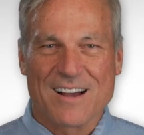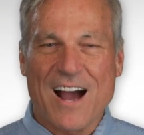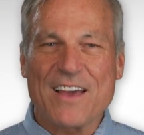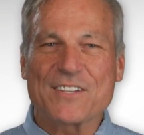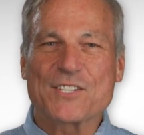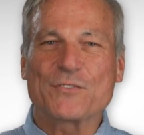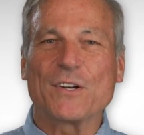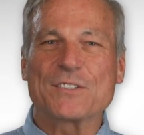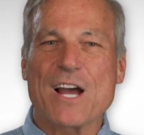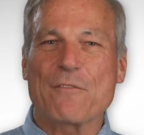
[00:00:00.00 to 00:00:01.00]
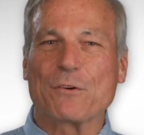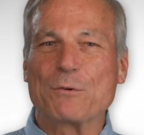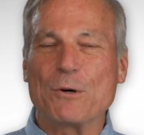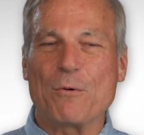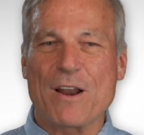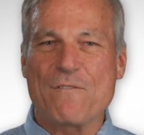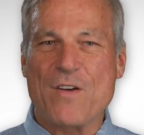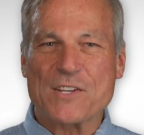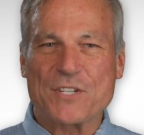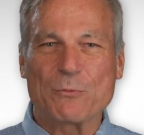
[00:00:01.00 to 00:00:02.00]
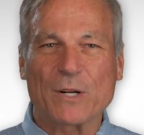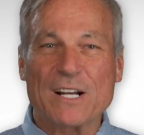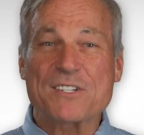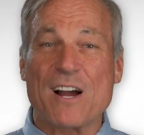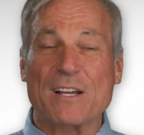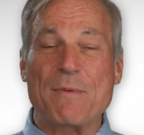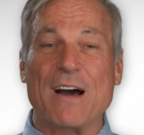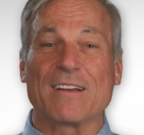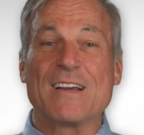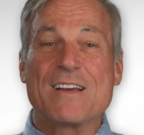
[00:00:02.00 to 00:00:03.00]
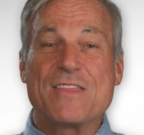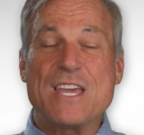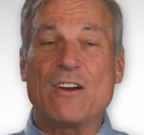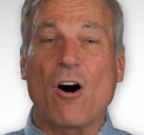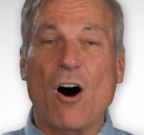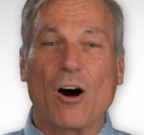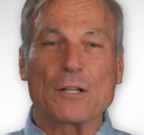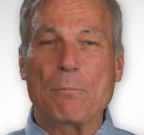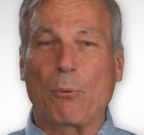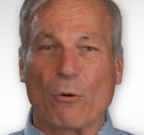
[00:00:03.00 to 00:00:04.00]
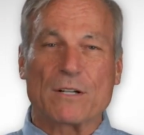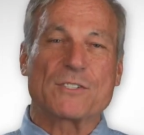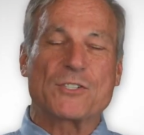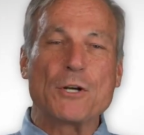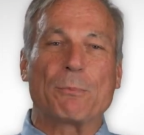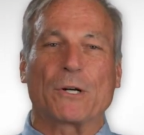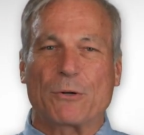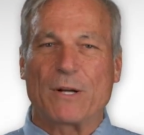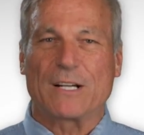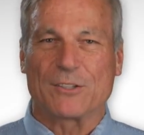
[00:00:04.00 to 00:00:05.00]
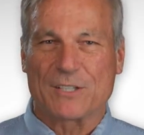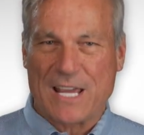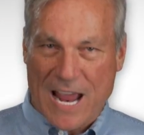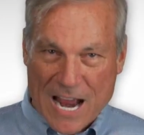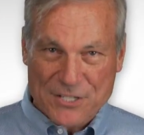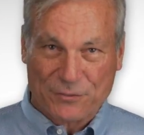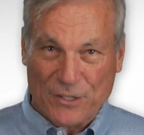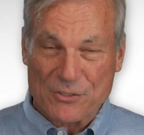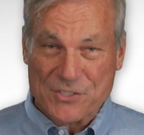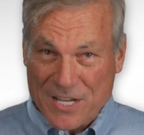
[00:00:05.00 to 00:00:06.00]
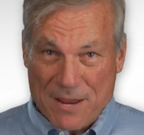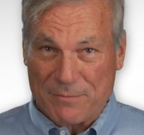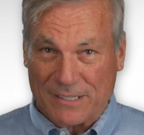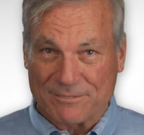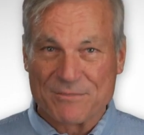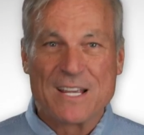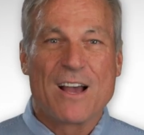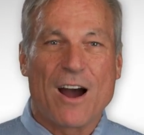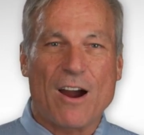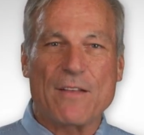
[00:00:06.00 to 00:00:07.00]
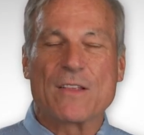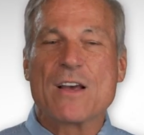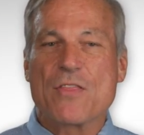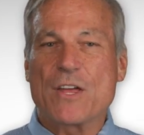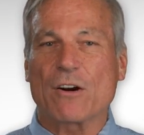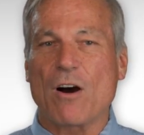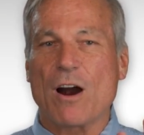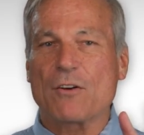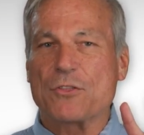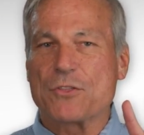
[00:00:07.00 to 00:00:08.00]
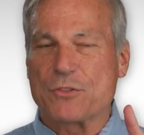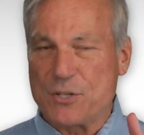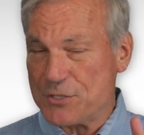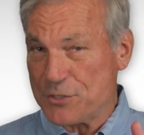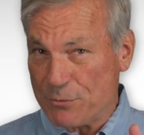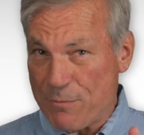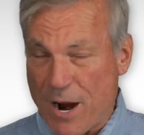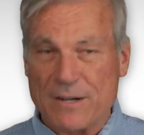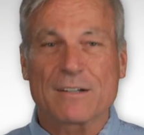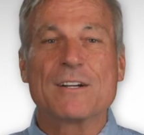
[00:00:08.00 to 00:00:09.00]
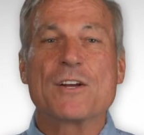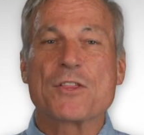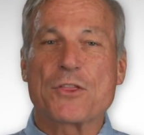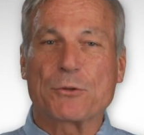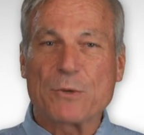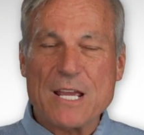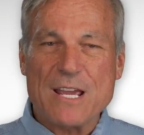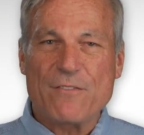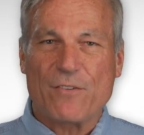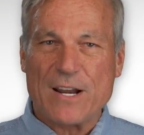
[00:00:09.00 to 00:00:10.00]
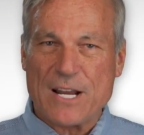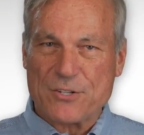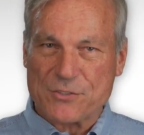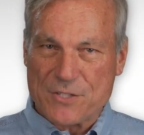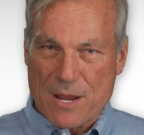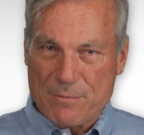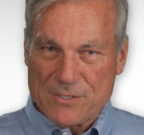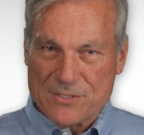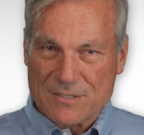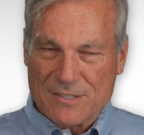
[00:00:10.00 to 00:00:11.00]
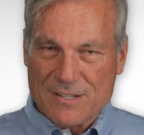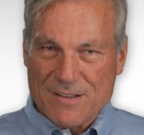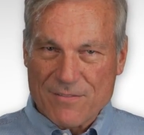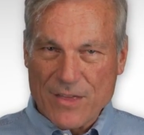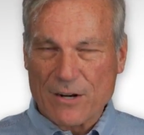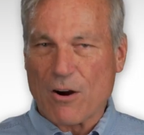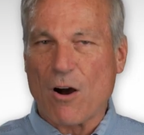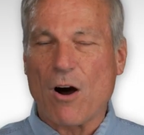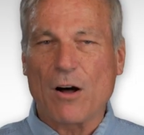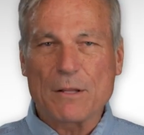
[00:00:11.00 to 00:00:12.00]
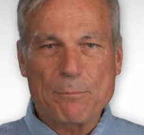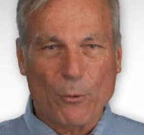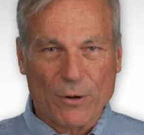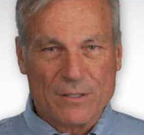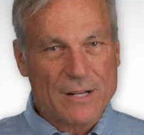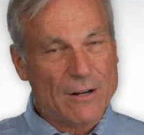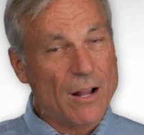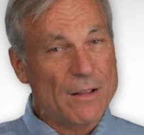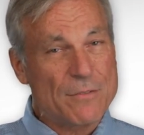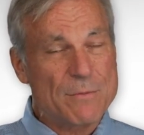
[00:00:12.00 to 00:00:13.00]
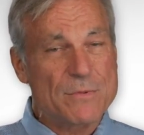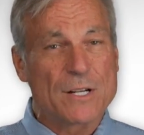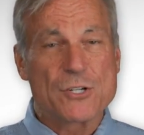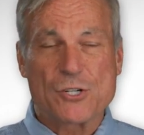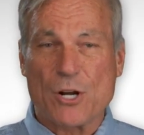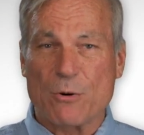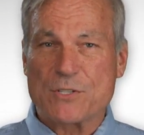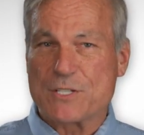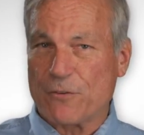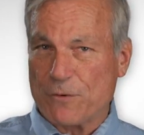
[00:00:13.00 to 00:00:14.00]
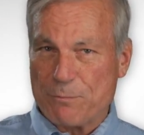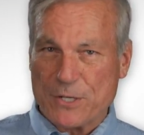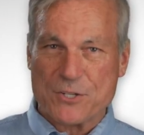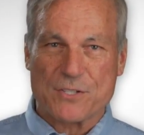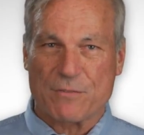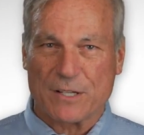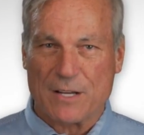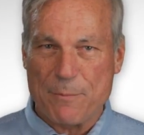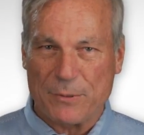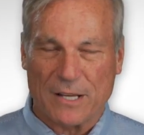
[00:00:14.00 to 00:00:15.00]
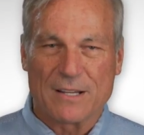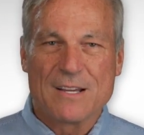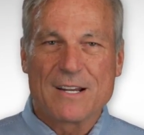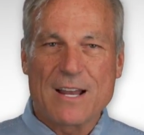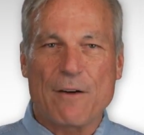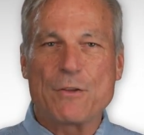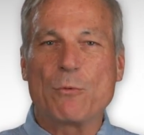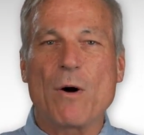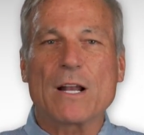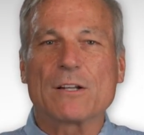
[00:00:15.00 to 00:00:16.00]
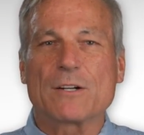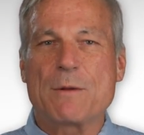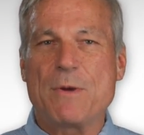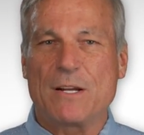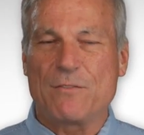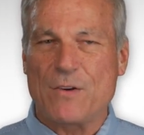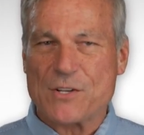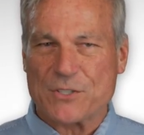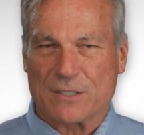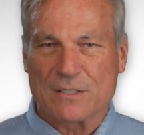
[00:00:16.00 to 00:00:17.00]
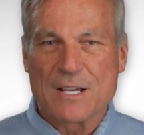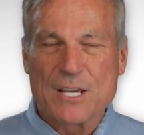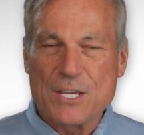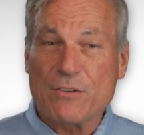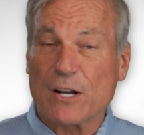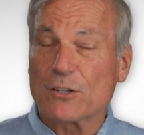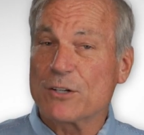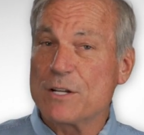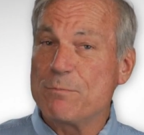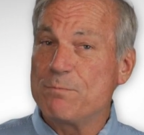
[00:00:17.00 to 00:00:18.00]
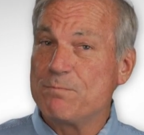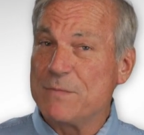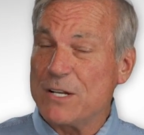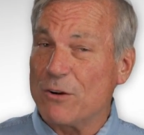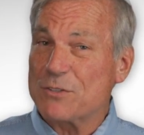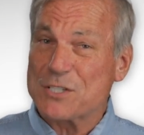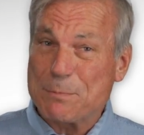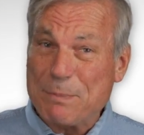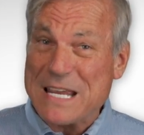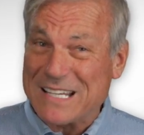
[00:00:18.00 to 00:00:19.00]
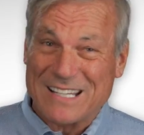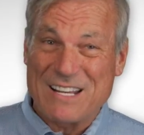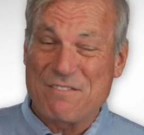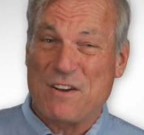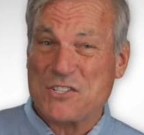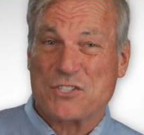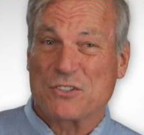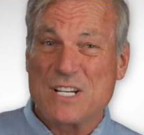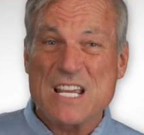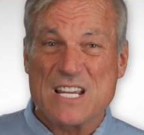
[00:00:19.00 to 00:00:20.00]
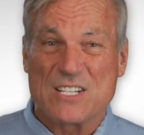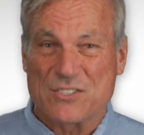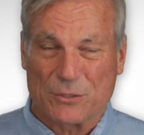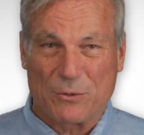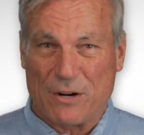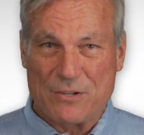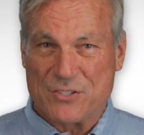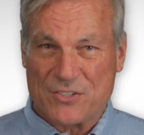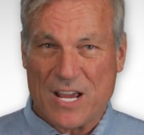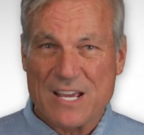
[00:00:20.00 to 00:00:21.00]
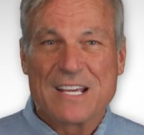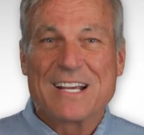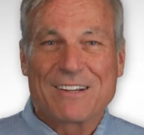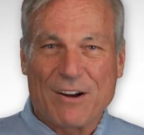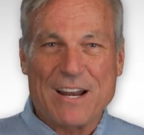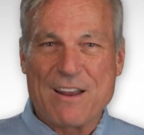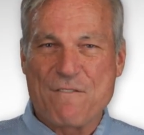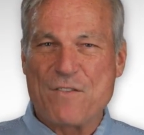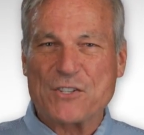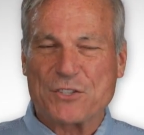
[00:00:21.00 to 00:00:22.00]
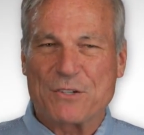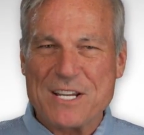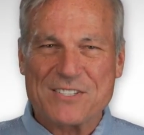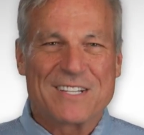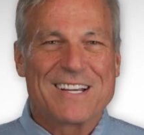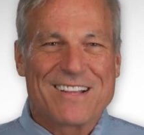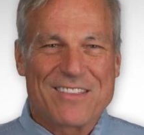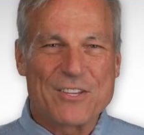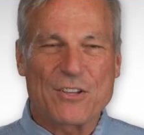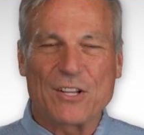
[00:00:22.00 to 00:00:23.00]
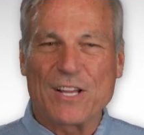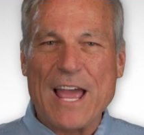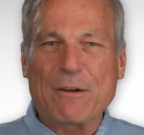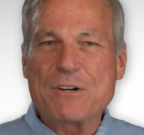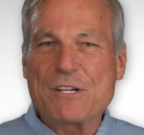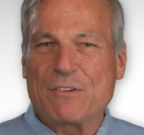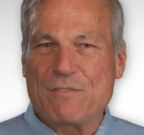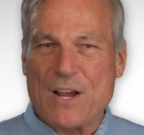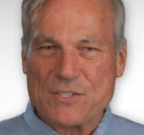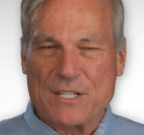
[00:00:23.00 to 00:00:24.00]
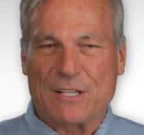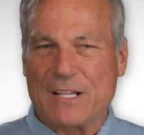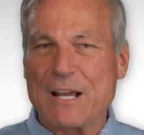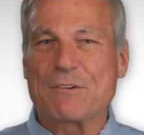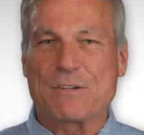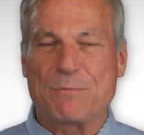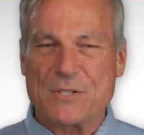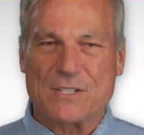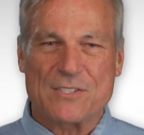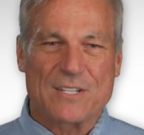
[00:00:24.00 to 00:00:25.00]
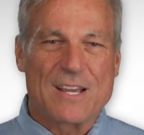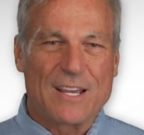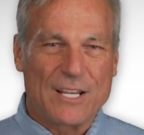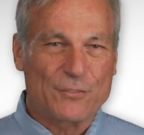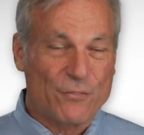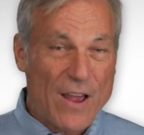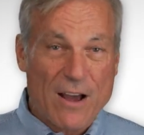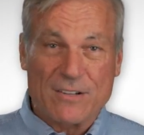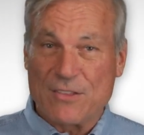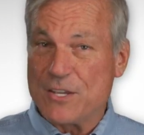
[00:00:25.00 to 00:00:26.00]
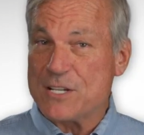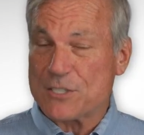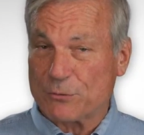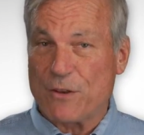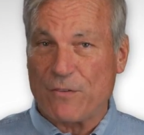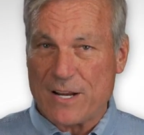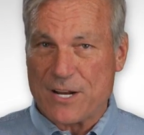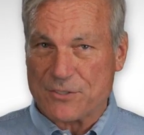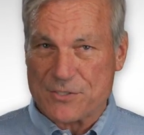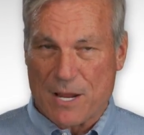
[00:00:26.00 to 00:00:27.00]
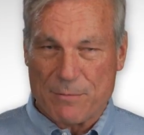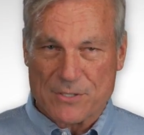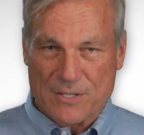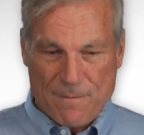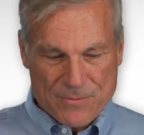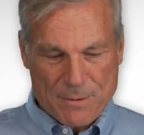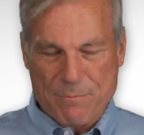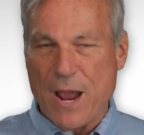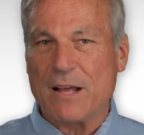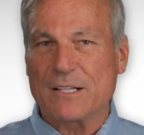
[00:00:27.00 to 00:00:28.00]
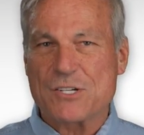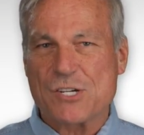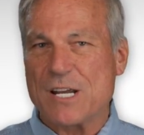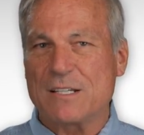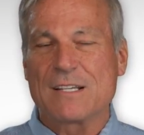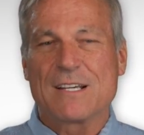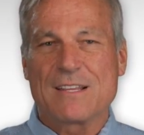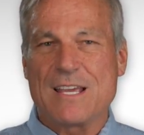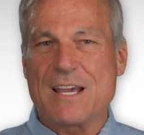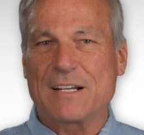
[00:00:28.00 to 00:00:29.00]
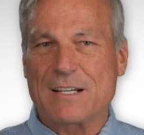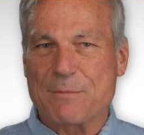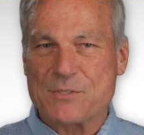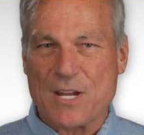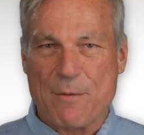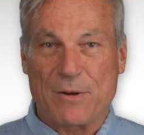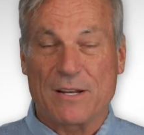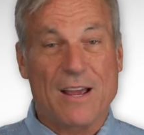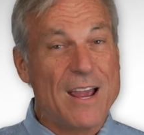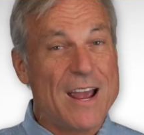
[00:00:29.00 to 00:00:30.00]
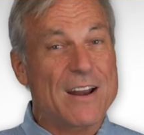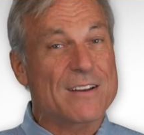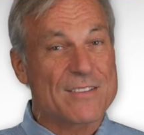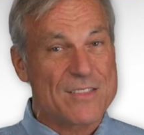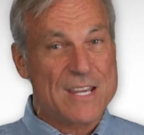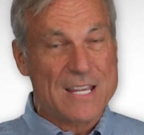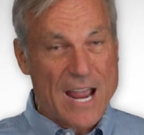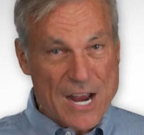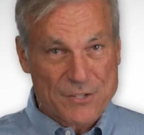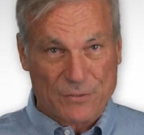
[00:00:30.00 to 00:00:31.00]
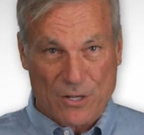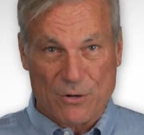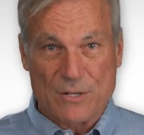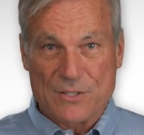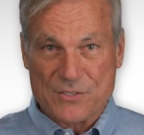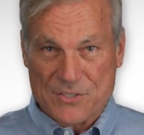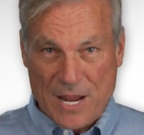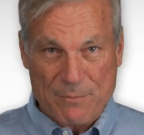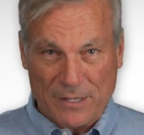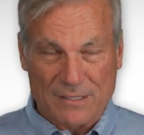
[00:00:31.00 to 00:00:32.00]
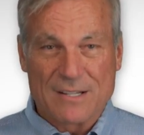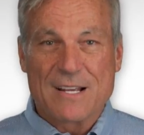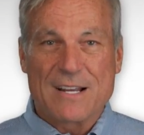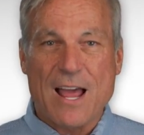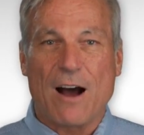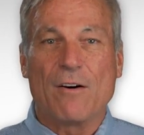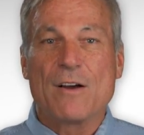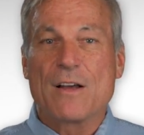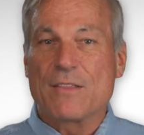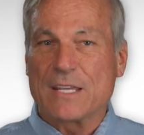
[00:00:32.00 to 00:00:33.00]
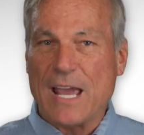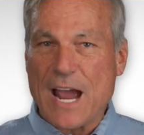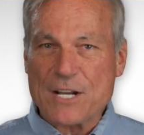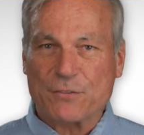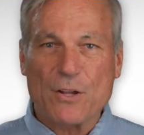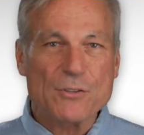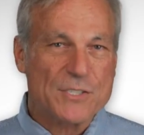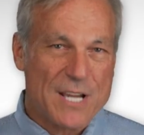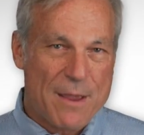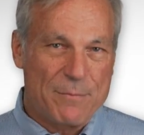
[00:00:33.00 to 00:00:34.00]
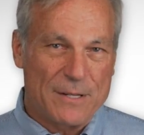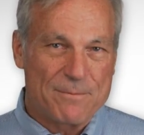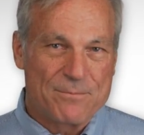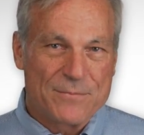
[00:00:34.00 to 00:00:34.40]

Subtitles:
Hi, this is Phil Town for Rule 1 Investing. We're going to talk about the all-important, super critical cash flow statement. All right, there are, just as a reminder, 3 financial statements that are all important, and all of them show us different pictures of the company. Now, if you want to learn to be an investor, you've got to learn to, speak investorese, or whatever you'd say, right? Investorese. So the language of investing, the language of business, is found in these 3 financial statements: the balance sheet, the income statement, and the cash flow statement. Now, cash flow statement